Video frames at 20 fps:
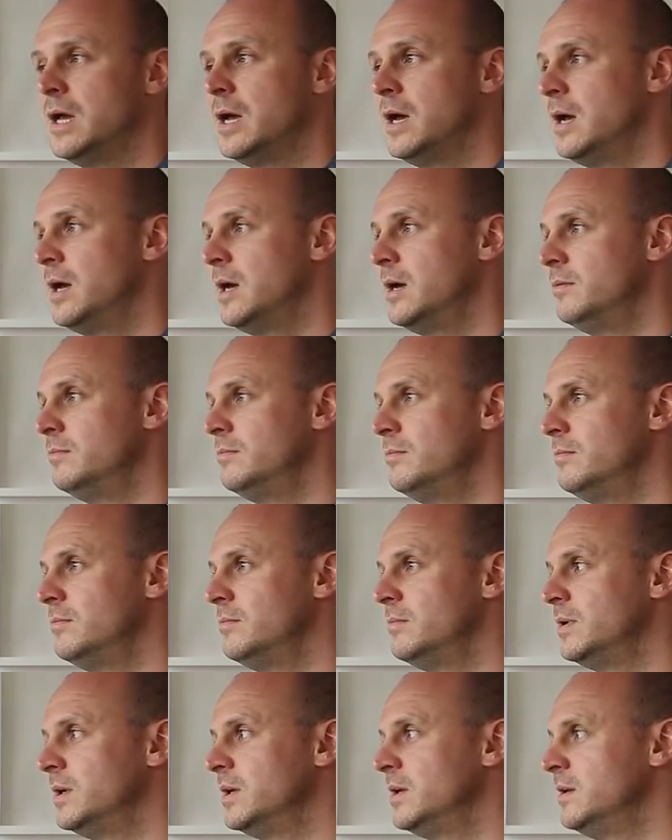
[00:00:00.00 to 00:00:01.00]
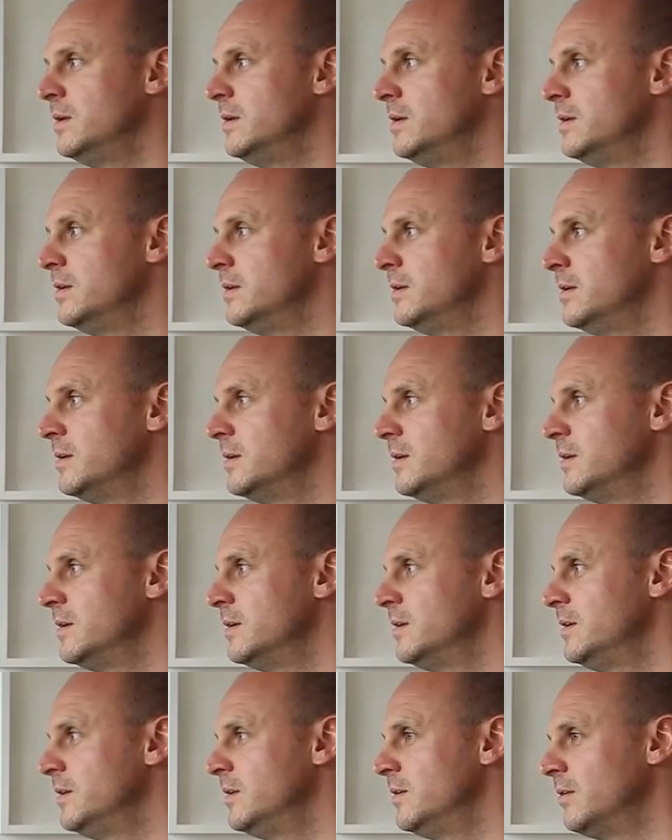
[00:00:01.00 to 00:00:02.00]
And
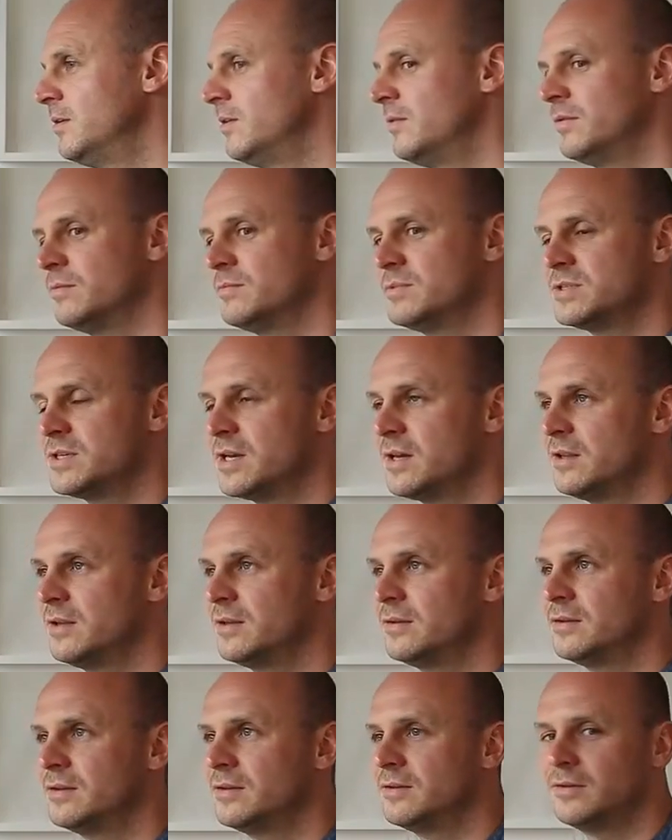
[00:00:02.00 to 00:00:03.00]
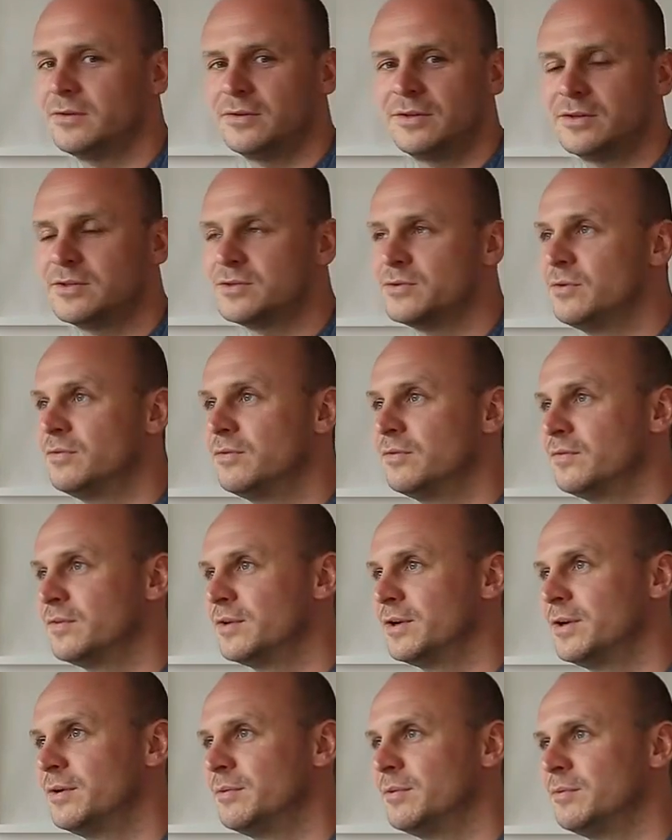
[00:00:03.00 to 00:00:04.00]
you know, if I'm sat on the sofa for
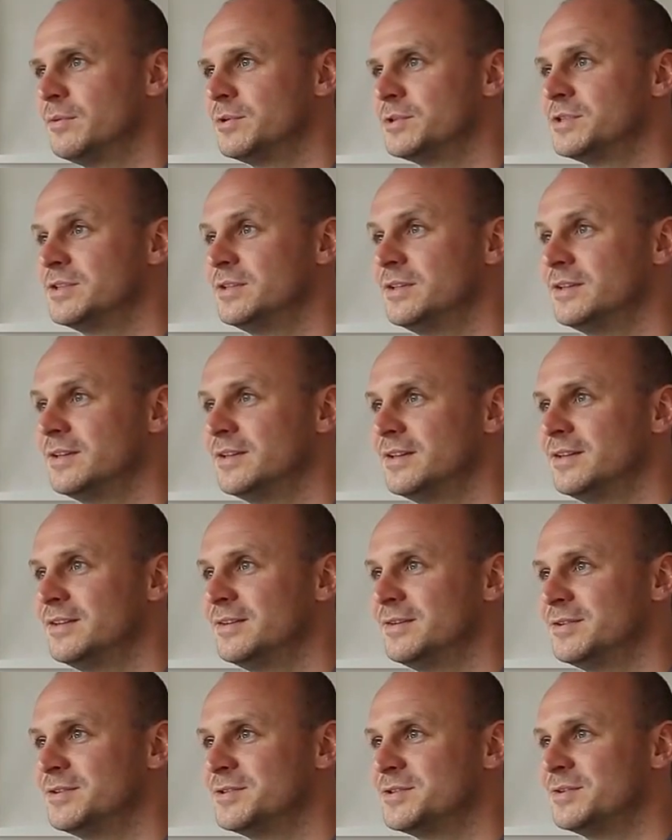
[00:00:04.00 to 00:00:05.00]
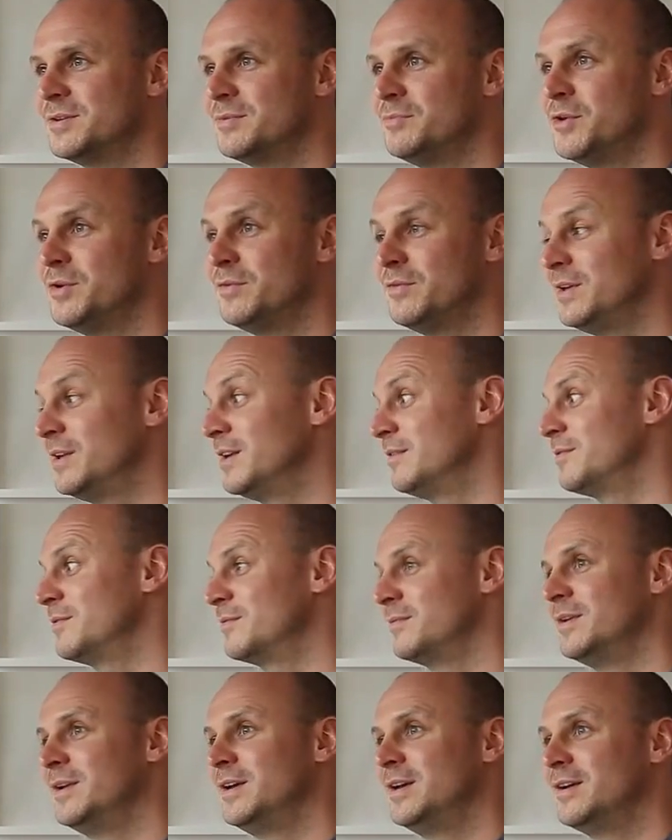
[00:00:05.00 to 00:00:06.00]
an hour watching some movie and
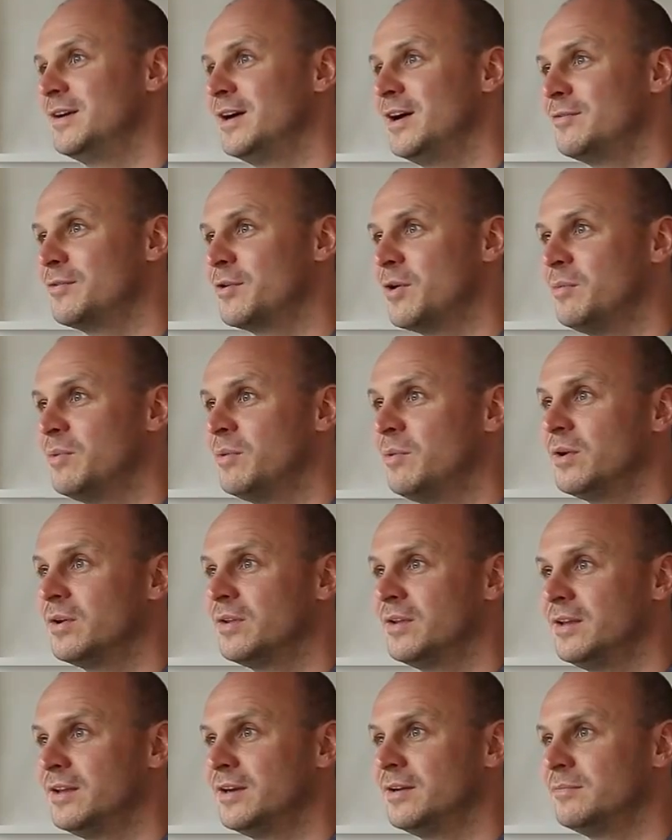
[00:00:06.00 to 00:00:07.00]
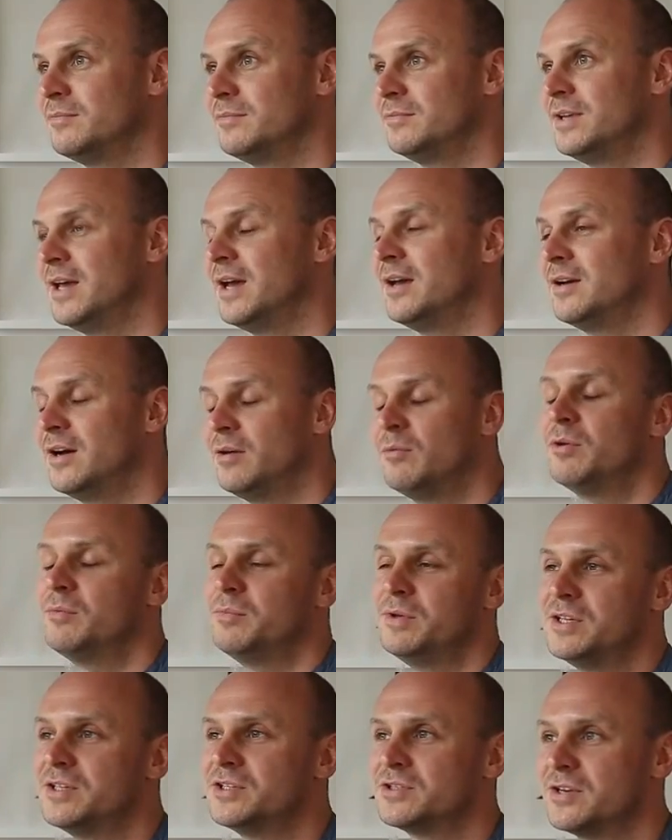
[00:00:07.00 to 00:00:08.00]
I've got my work there, I won't
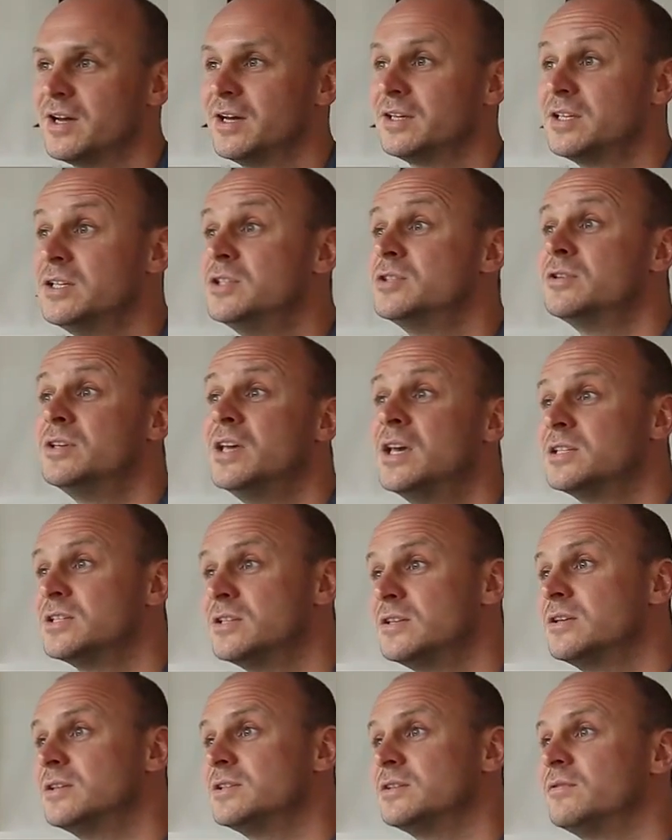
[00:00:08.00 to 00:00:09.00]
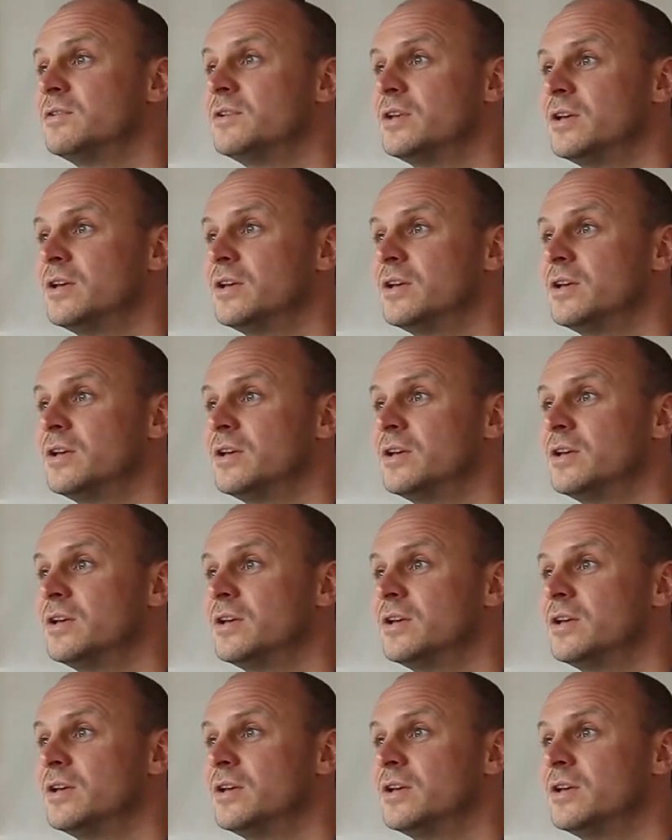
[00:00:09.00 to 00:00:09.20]
be distracted. So yes, it does have a